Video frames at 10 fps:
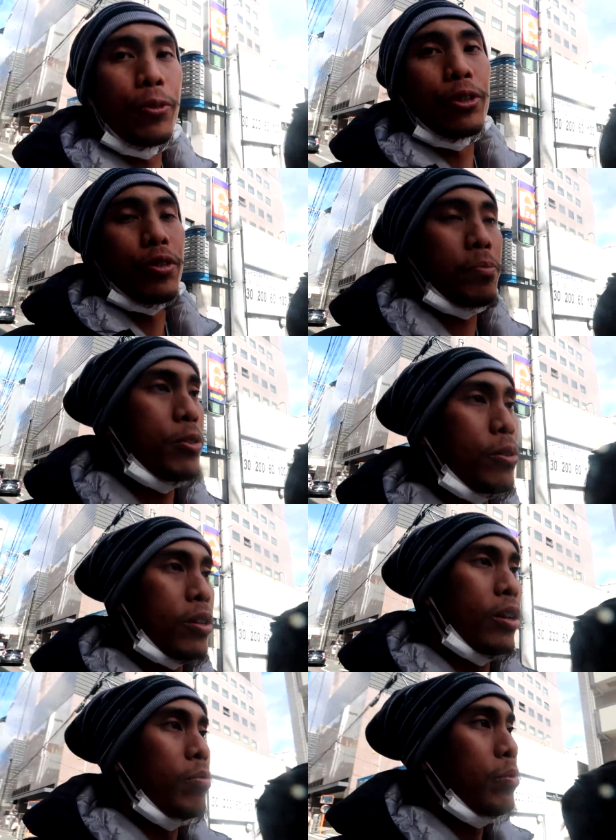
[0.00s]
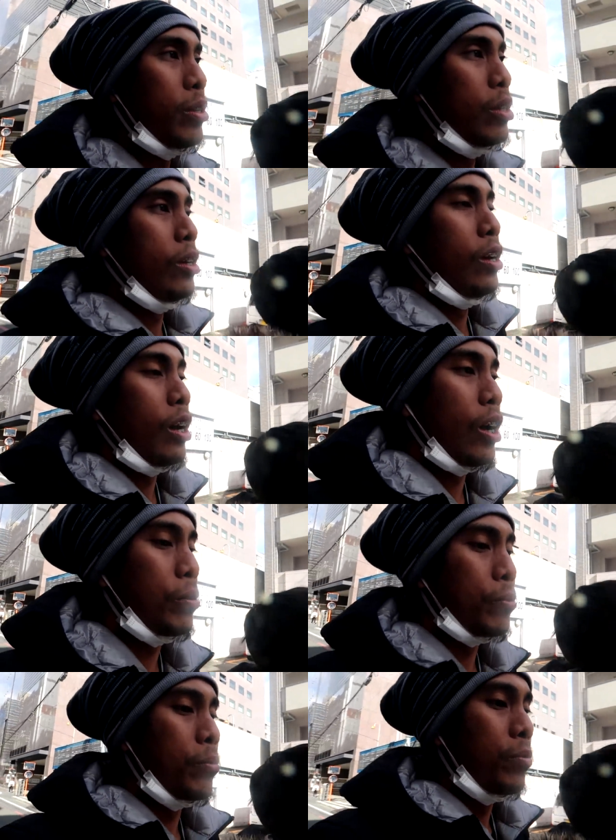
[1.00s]
food trips to come.
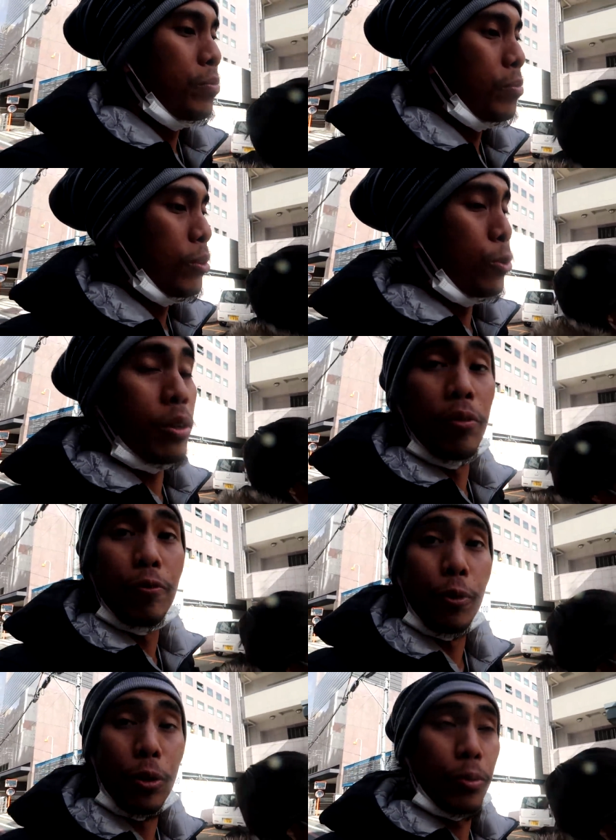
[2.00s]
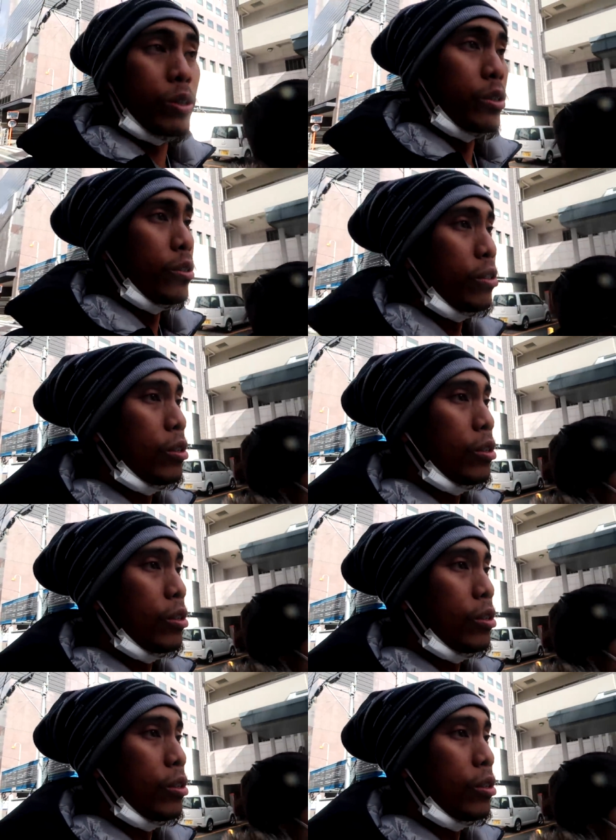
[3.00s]
I'm looking forward